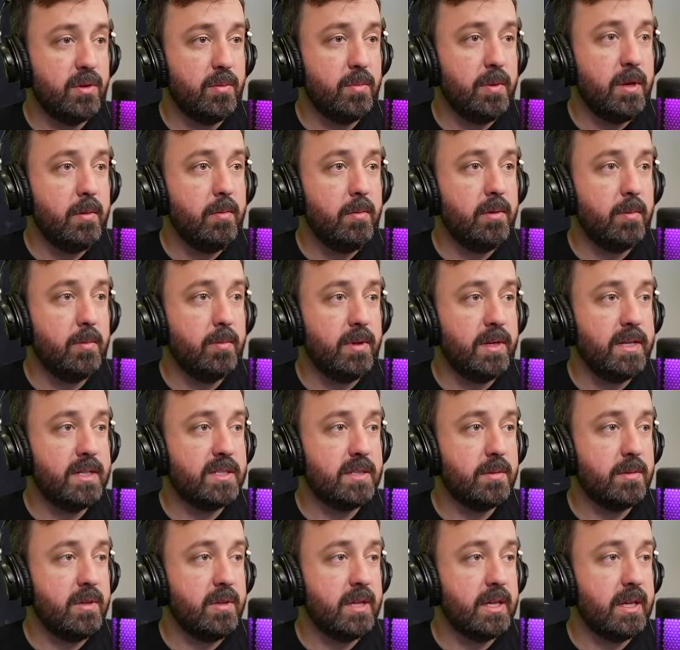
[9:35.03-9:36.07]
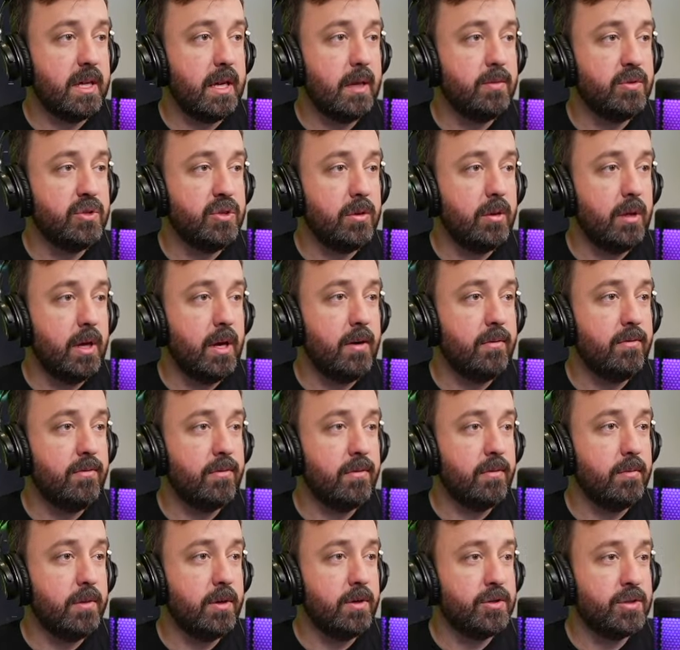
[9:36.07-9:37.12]
So to be able to play some of the games you loved
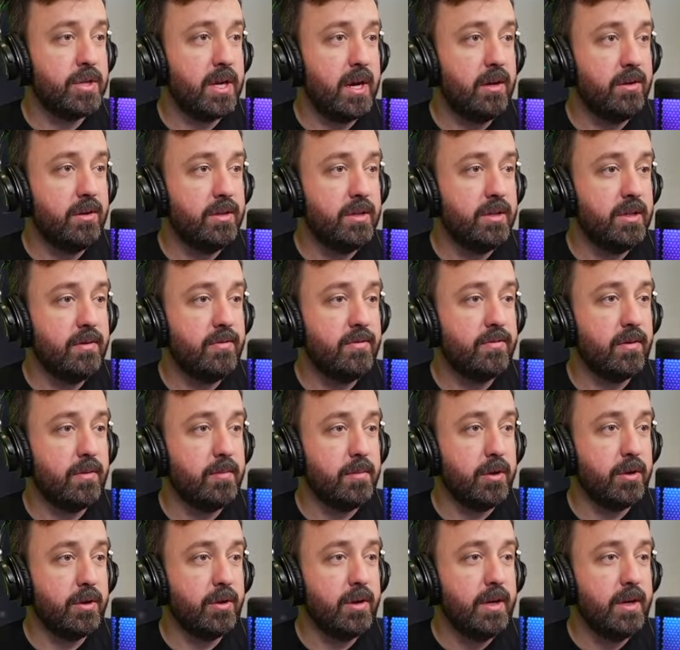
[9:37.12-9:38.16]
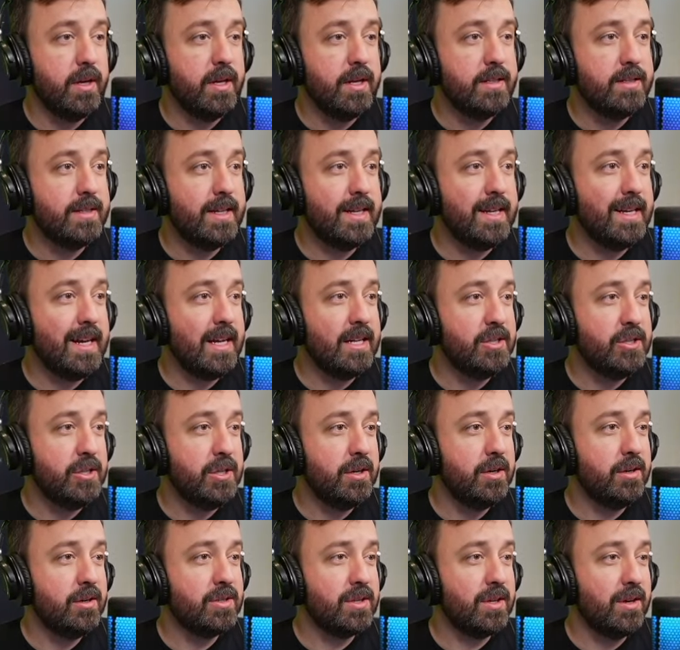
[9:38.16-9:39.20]
from your childhood, from your teenage
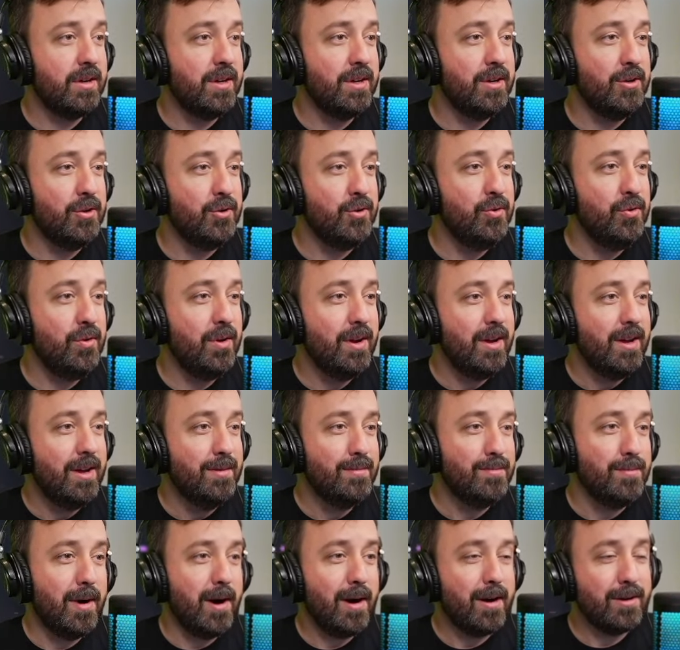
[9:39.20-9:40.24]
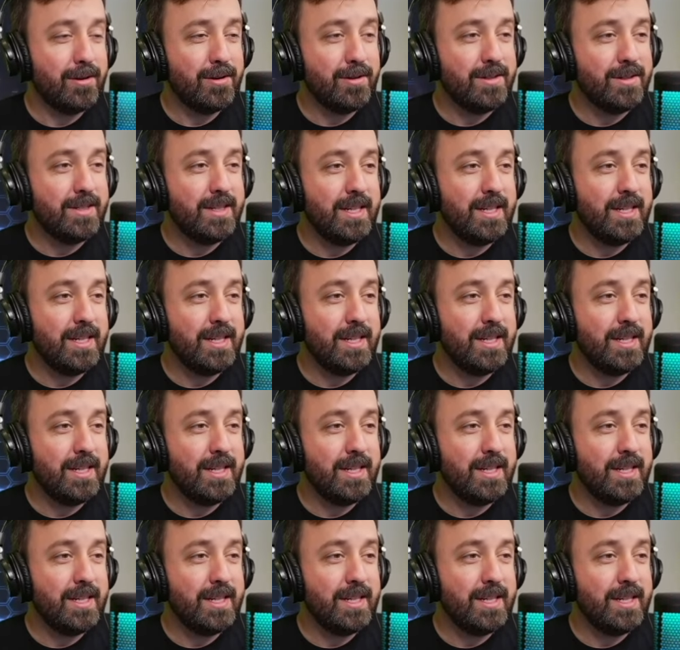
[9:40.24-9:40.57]
years on a new modern